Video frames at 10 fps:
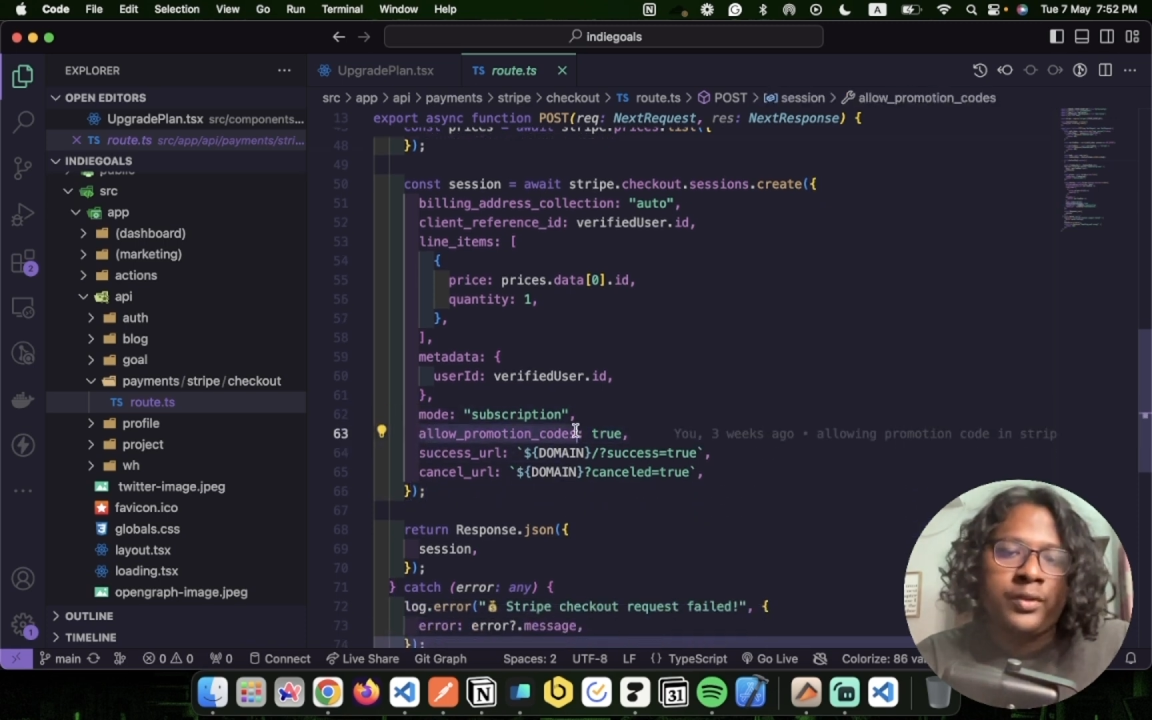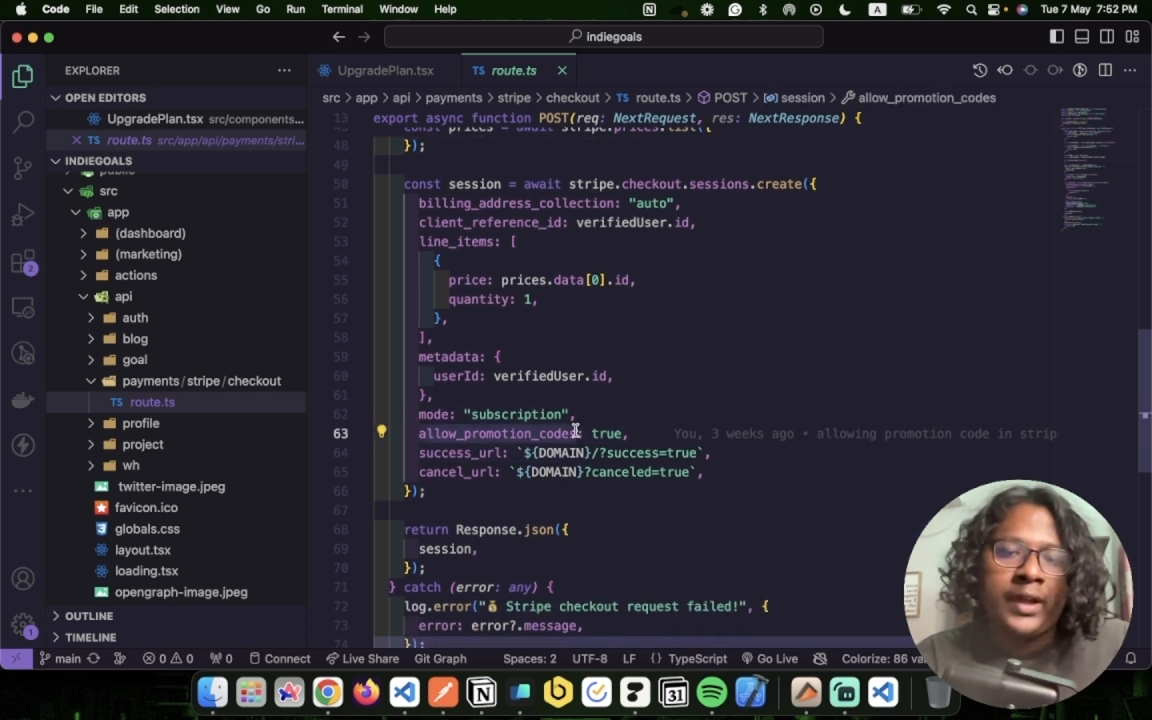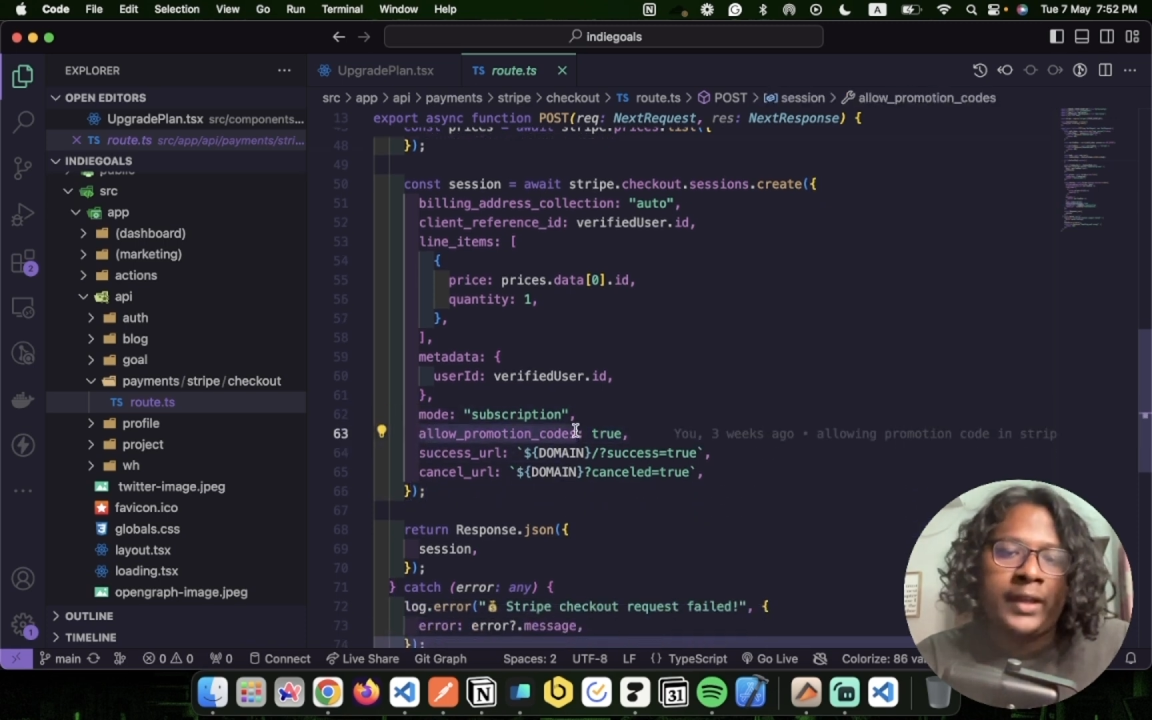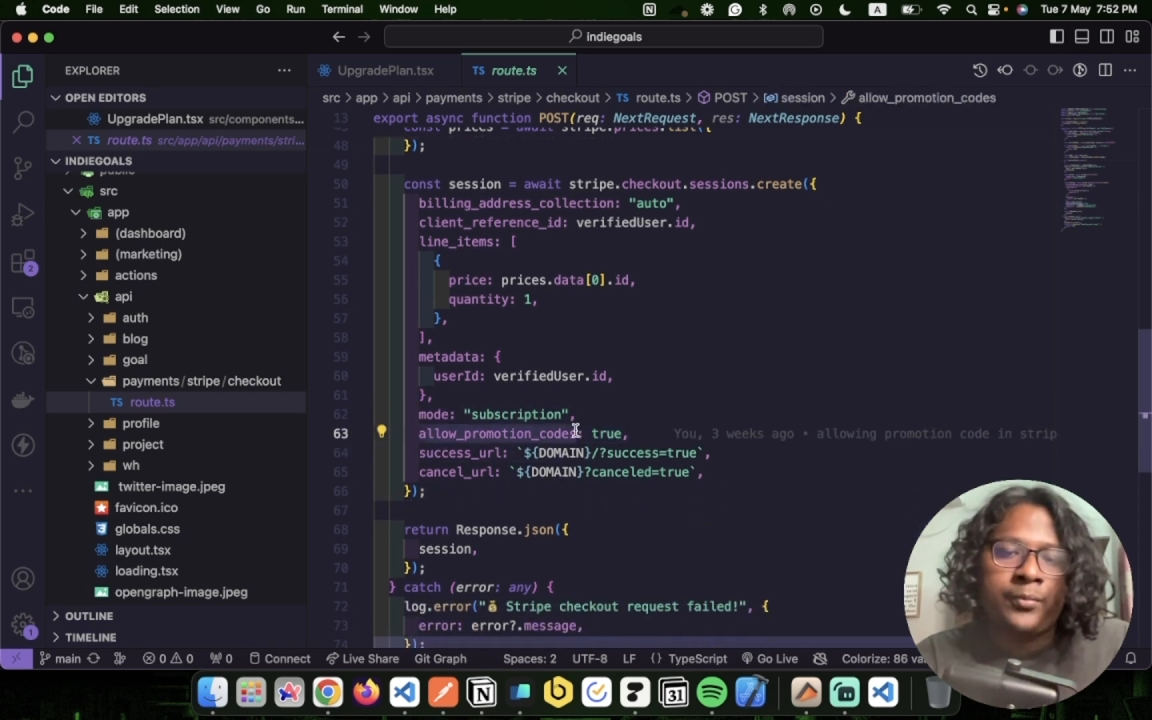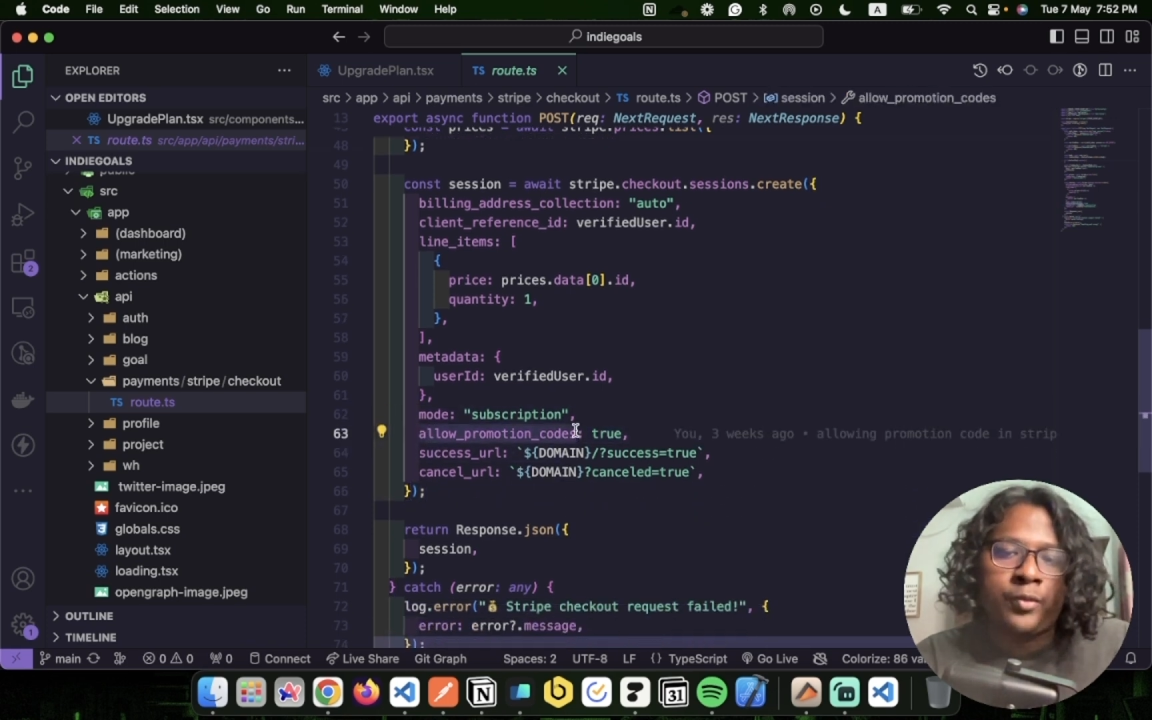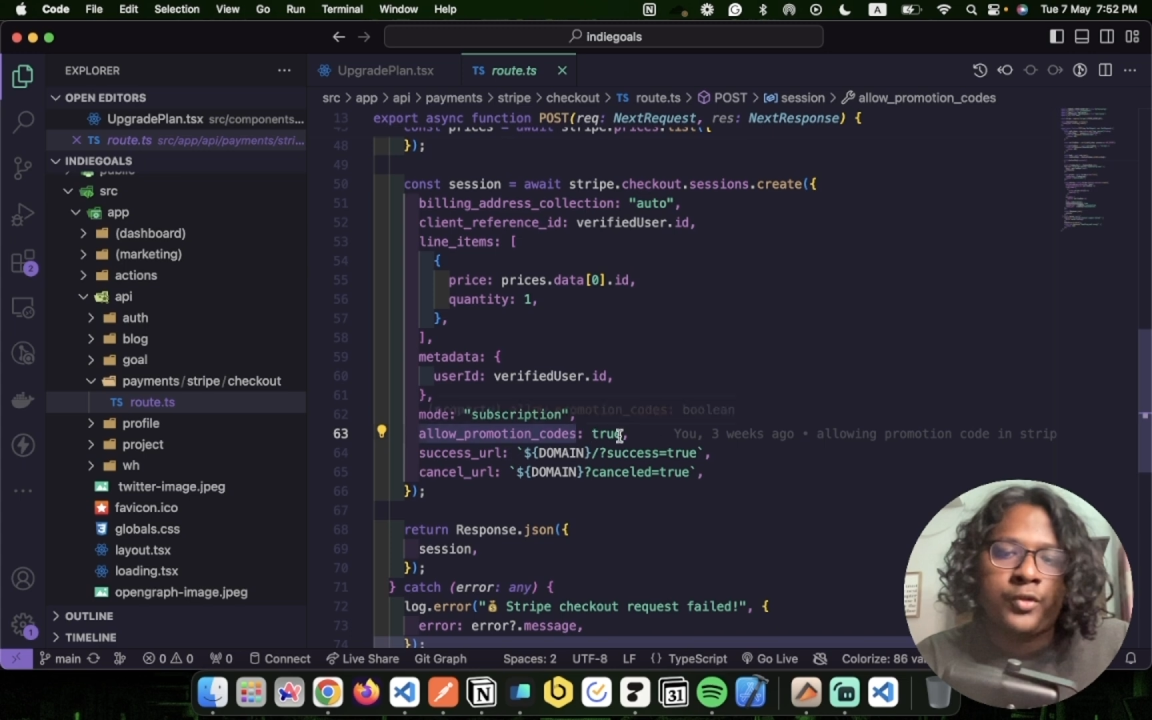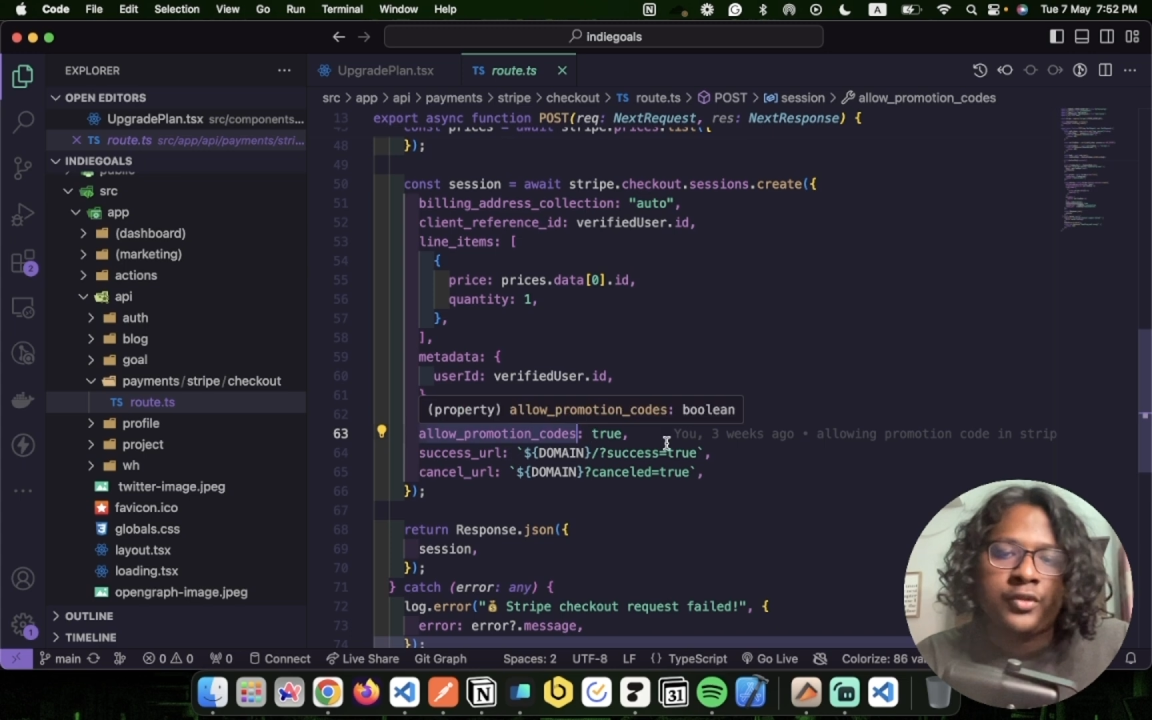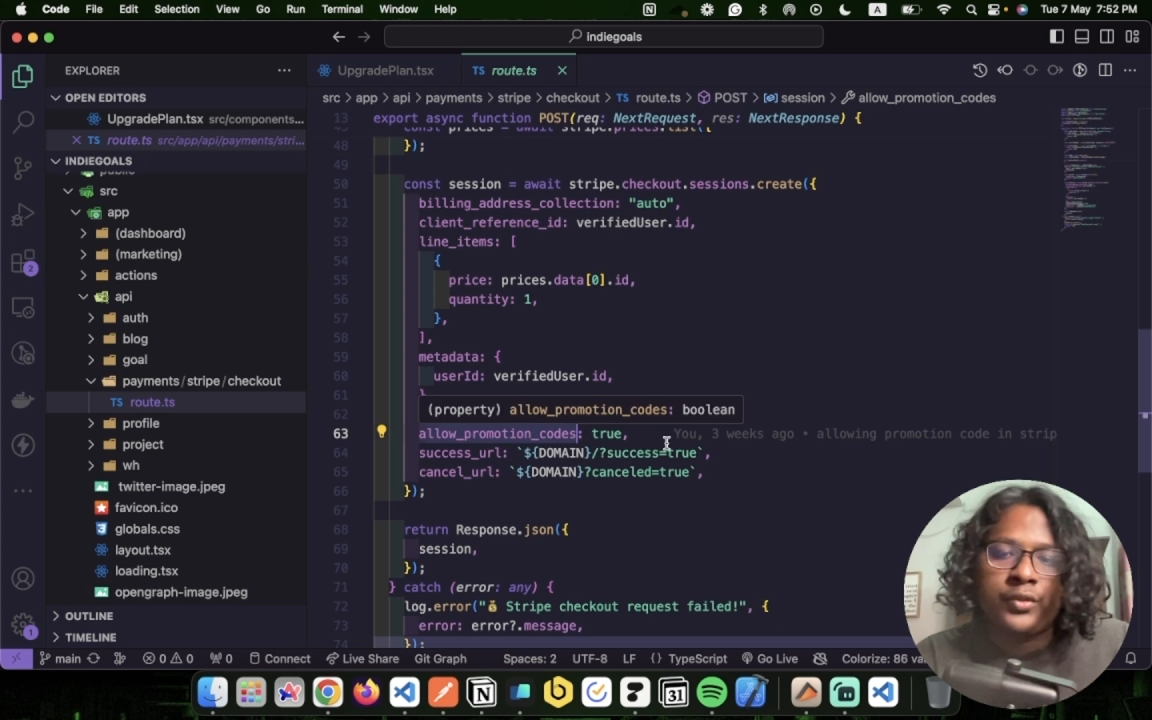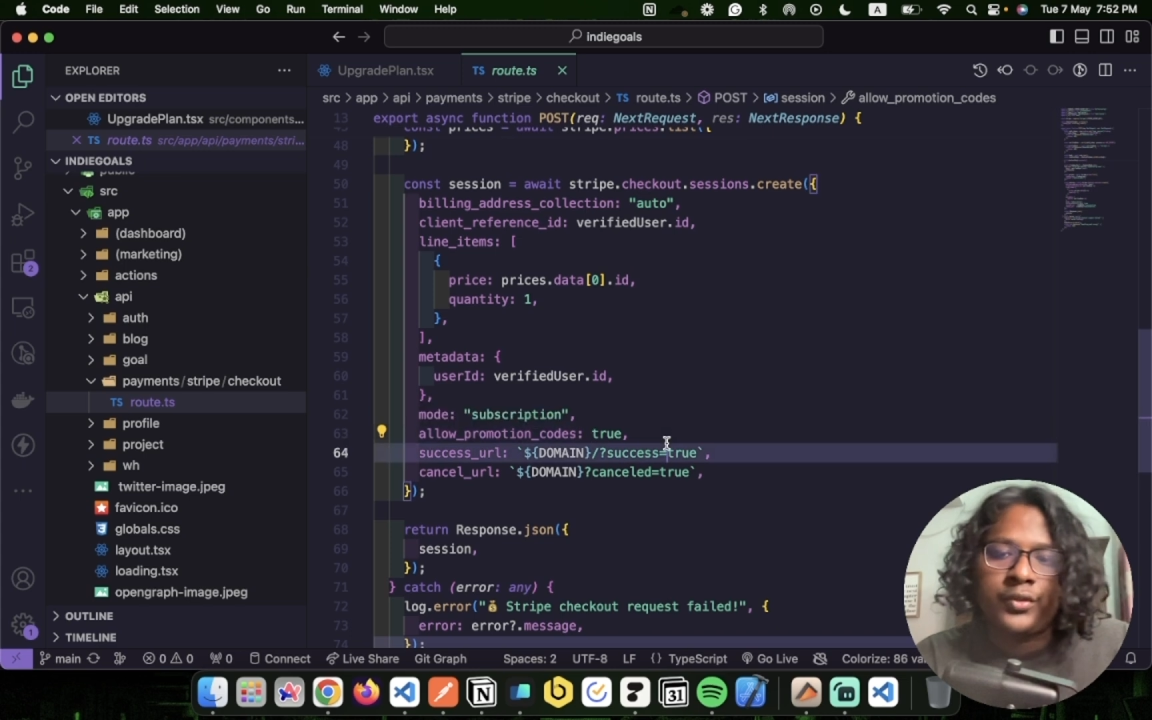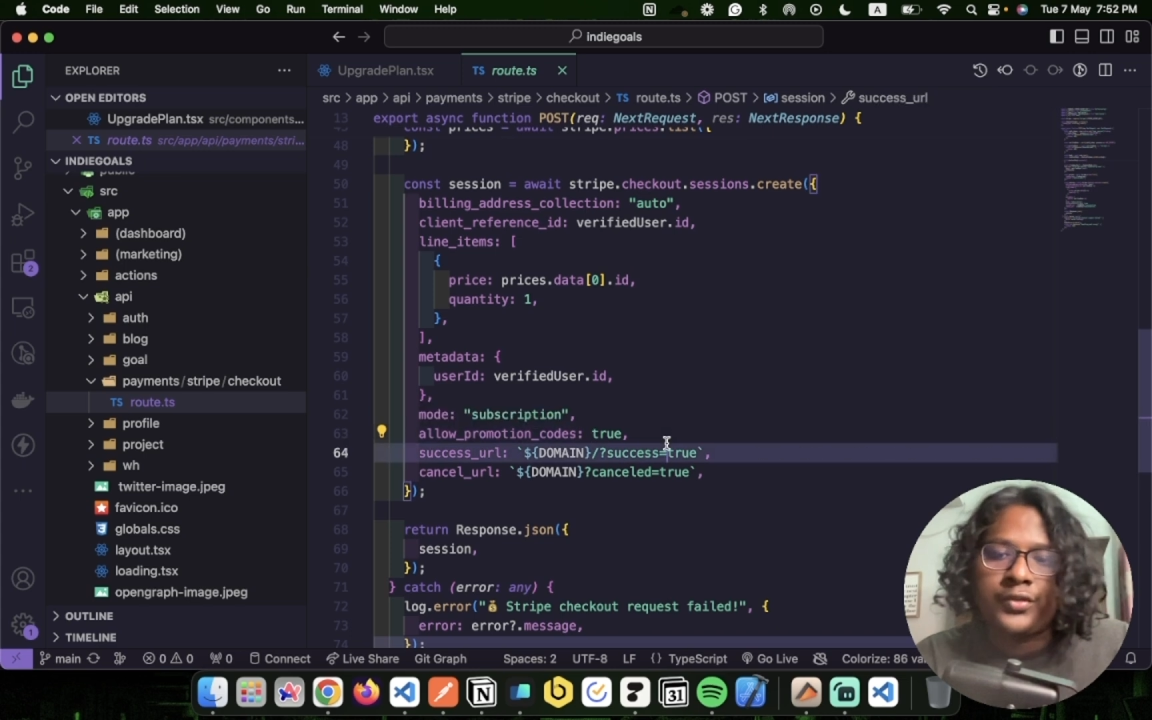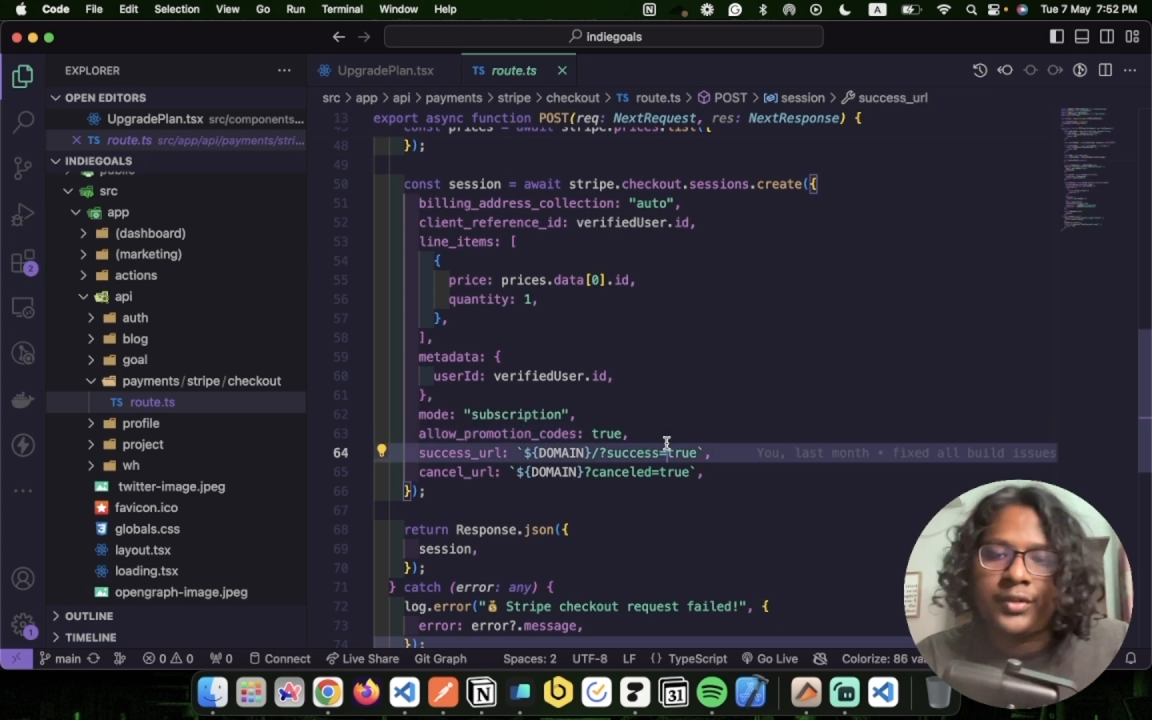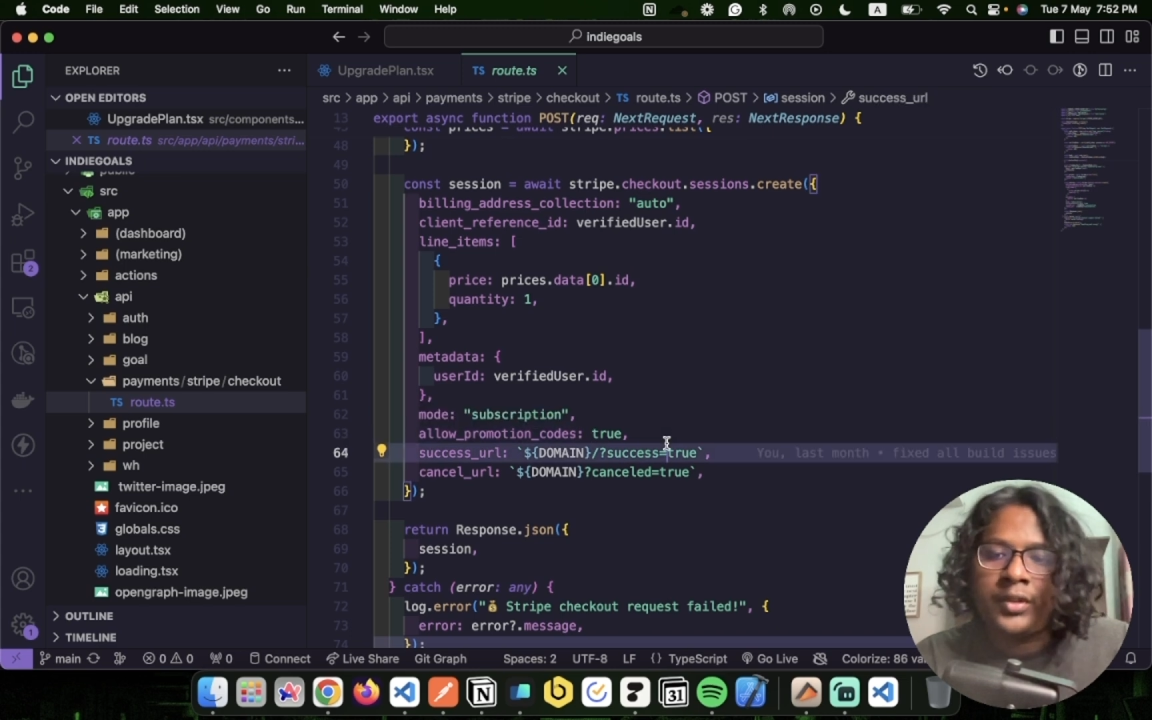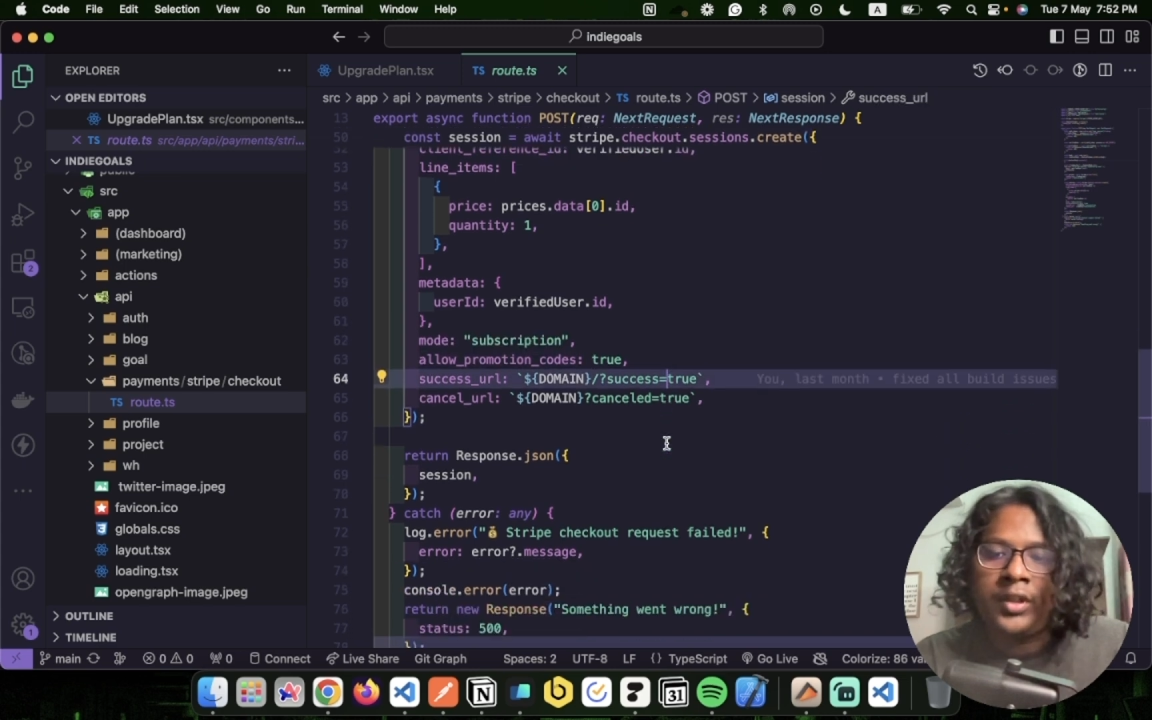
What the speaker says: add promotion codes,